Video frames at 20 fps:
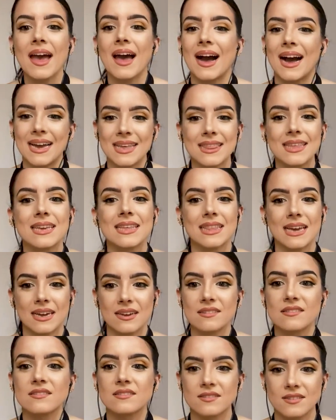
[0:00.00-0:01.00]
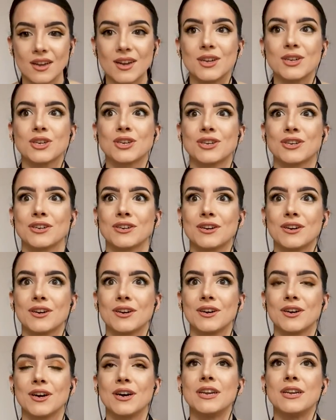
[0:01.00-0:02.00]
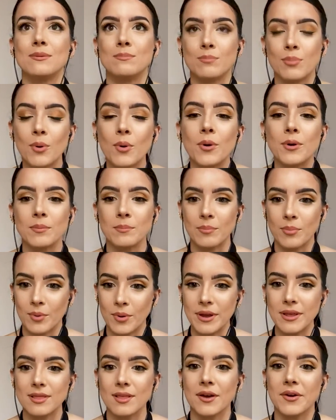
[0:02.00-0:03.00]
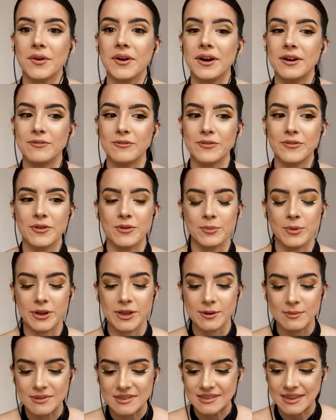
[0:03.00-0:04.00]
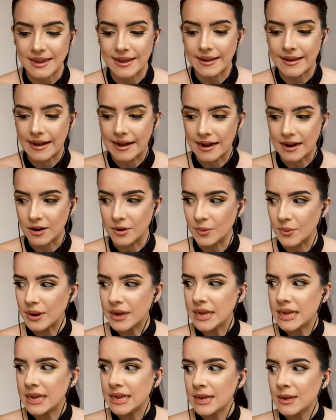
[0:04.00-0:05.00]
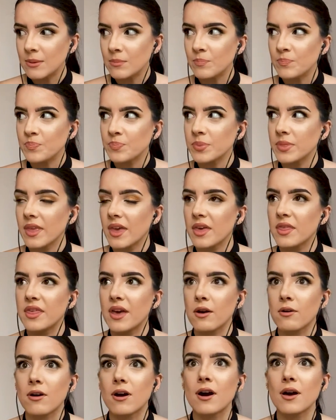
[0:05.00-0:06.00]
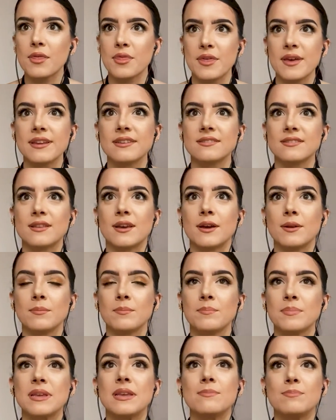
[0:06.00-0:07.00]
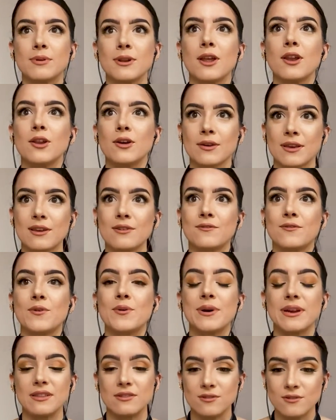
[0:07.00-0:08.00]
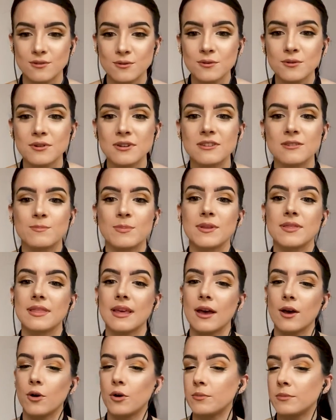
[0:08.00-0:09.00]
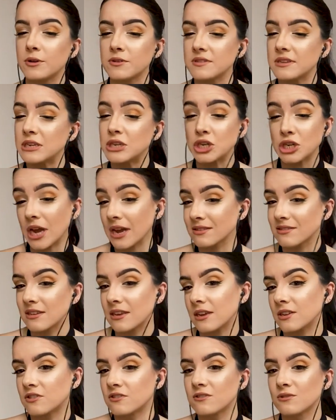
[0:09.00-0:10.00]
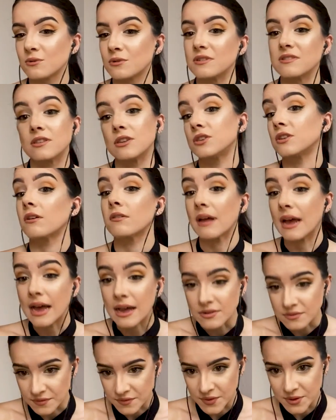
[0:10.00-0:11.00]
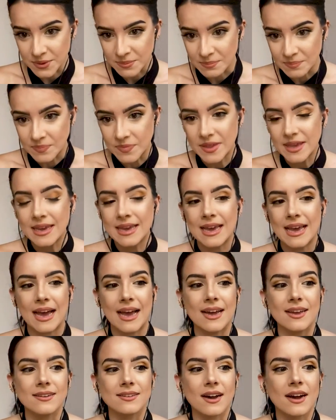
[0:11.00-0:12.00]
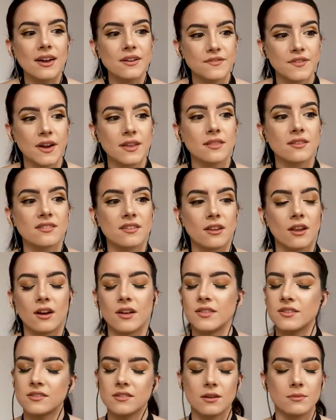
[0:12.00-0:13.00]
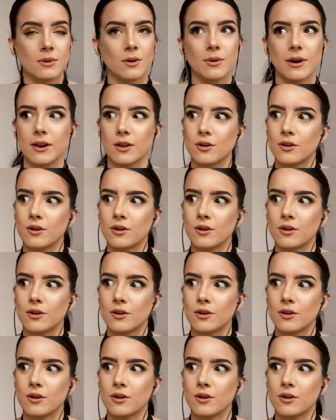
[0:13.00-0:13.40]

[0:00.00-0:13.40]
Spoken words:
I think that is such an important point, though, of what you were saying, how there are things that people are looking for in stories, but they're almost injecting it into stories that don't have them. And I find this a lot, and this is going to be quite a